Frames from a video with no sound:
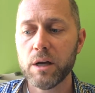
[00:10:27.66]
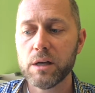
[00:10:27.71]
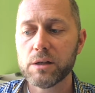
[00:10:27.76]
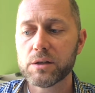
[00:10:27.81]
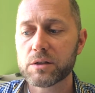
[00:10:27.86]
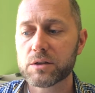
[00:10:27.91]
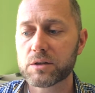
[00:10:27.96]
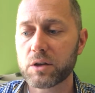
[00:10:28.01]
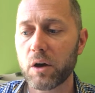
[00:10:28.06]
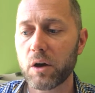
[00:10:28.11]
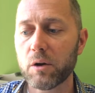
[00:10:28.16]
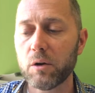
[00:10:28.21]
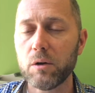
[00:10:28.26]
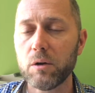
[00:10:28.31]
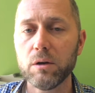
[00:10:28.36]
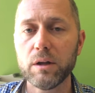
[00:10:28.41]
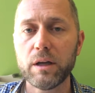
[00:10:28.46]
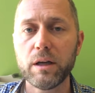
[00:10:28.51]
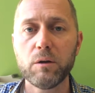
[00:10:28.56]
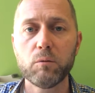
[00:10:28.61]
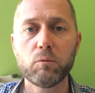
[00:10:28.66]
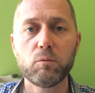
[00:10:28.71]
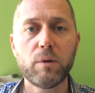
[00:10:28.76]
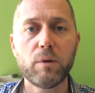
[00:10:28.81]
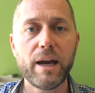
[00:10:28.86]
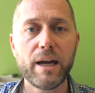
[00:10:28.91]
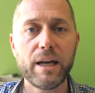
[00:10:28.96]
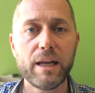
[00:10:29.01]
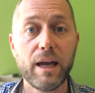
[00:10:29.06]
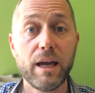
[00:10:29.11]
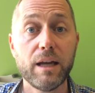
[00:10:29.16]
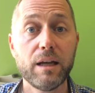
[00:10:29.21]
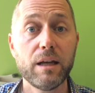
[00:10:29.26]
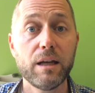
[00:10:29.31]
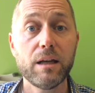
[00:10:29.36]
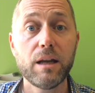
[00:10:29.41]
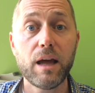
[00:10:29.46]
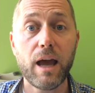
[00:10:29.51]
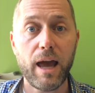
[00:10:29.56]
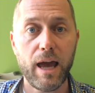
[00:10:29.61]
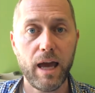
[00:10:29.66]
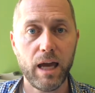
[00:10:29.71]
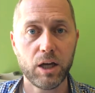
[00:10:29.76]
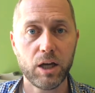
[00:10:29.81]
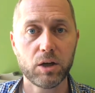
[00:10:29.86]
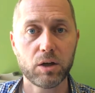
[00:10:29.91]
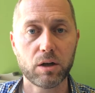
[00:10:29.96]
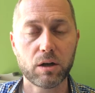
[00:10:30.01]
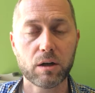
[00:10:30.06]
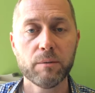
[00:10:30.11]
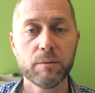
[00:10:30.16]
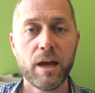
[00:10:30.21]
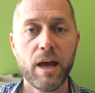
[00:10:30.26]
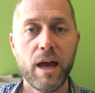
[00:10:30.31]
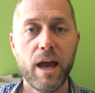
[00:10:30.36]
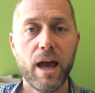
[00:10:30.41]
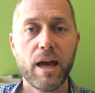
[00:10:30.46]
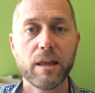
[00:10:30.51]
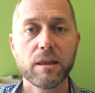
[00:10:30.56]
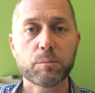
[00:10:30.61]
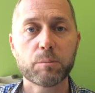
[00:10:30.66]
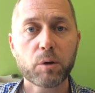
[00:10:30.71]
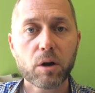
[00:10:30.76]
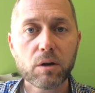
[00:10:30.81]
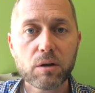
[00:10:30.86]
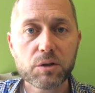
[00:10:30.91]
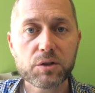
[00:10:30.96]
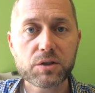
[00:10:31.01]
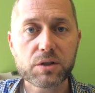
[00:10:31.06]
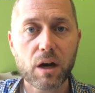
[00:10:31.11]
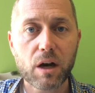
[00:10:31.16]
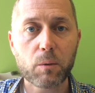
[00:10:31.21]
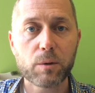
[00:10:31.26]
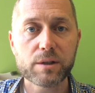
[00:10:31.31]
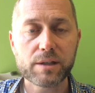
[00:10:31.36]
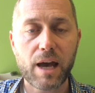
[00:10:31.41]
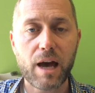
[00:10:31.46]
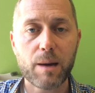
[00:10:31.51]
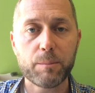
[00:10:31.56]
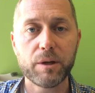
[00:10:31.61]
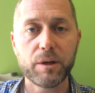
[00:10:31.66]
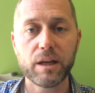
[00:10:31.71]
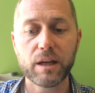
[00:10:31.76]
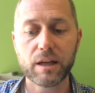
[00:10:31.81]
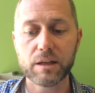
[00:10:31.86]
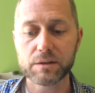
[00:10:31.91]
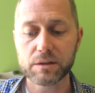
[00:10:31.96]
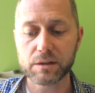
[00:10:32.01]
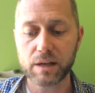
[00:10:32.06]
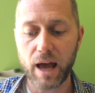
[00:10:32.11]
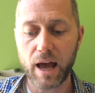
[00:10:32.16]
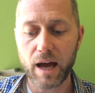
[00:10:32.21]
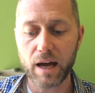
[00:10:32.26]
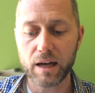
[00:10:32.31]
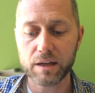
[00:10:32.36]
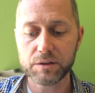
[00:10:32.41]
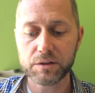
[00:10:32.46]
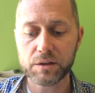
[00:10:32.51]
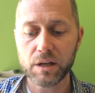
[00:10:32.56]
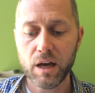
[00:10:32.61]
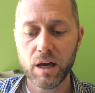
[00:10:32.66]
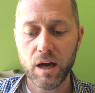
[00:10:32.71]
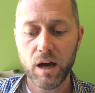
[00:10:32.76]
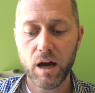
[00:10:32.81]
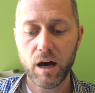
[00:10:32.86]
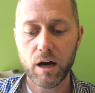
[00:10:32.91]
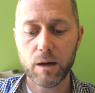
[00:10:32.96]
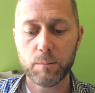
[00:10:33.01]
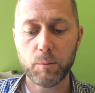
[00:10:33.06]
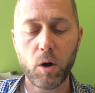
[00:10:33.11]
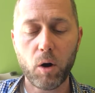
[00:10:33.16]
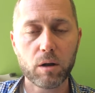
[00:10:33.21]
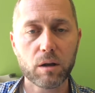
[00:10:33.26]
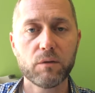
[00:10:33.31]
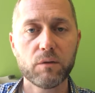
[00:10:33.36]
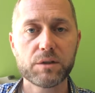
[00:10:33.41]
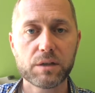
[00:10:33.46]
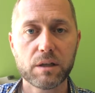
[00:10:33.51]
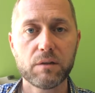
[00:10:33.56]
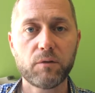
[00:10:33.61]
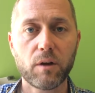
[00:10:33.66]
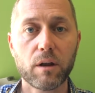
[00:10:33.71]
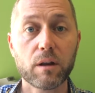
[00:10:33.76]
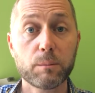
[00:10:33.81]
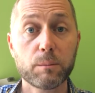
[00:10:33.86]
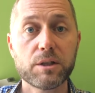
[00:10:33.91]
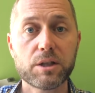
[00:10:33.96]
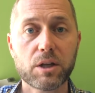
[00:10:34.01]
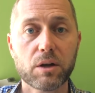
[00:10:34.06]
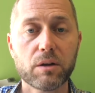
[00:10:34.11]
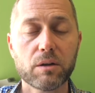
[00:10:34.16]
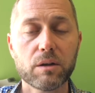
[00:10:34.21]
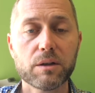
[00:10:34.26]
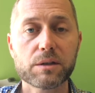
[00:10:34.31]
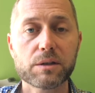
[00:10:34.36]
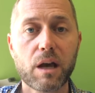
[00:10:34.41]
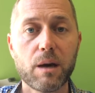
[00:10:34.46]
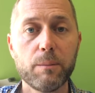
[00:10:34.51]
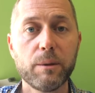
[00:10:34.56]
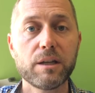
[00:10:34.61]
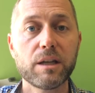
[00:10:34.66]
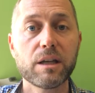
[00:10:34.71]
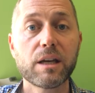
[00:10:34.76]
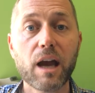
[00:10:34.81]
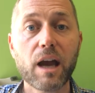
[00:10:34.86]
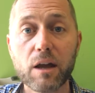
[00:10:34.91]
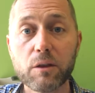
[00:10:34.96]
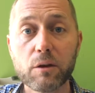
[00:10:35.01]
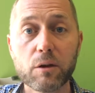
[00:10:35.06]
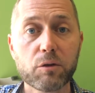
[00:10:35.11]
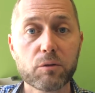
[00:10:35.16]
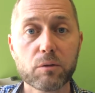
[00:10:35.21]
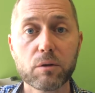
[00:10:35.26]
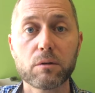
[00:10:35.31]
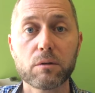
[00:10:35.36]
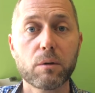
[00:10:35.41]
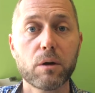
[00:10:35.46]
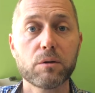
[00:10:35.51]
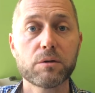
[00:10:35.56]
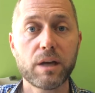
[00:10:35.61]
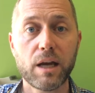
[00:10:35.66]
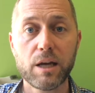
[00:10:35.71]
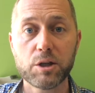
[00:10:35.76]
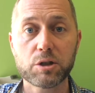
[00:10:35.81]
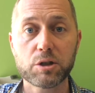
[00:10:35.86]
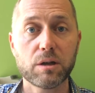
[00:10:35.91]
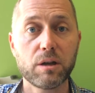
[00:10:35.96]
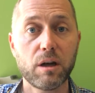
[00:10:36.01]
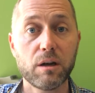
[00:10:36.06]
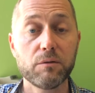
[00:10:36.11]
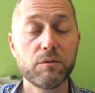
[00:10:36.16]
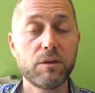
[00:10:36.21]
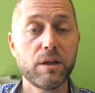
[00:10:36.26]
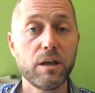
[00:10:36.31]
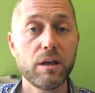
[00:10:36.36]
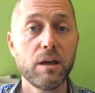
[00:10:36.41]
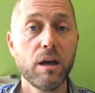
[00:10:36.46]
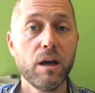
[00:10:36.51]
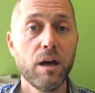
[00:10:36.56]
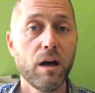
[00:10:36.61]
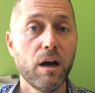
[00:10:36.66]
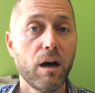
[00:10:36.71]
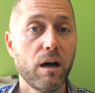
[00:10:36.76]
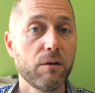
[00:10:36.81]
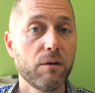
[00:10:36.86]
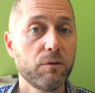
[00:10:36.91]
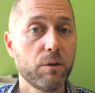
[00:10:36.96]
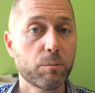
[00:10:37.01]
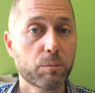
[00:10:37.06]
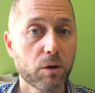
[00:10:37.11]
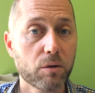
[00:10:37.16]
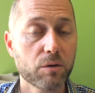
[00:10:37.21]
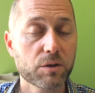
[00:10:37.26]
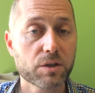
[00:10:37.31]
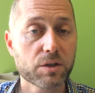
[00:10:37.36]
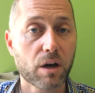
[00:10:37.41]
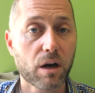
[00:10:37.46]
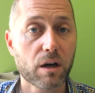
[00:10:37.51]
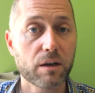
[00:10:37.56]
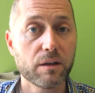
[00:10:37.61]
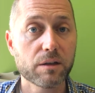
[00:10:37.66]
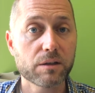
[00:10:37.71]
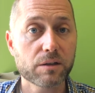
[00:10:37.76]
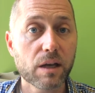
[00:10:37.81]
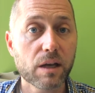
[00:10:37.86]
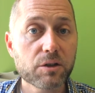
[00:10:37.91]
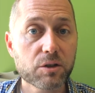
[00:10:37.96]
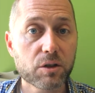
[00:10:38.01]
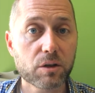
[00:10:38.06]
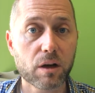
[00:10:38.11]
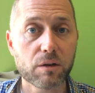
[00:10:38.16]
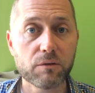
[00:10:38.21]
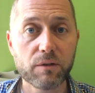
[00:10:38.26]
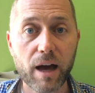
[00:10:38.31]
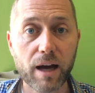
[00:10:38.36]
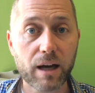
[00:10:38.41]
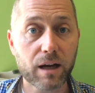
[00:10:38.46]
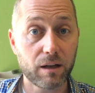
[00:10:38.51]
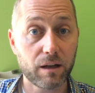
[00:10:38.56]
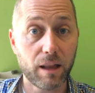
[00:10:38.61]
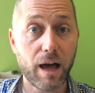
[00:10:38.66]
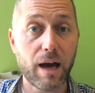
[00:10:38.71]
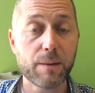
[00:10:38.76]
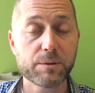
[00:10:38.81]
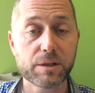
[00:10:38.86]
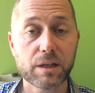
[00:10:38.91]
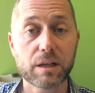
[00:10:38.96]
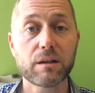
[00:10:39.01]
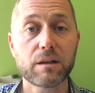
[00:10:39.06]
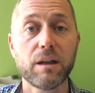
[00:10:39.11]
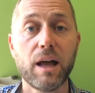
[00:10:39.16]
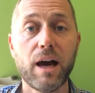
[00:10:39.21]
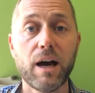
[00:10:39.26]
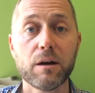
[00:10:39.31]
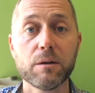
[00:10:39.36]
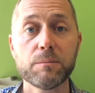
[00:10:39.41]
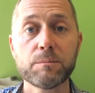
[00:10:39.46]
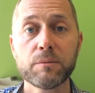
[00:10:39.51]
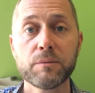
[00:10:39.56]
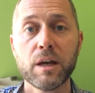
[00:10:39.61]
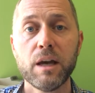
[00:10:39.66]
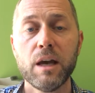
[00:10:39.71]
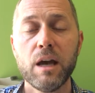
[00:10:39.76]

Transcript: subtly radiated anger. And the protostar, what's happening is as all of this infalling material is coming together through the rotation of the protostar in the center of that collapsing cloud,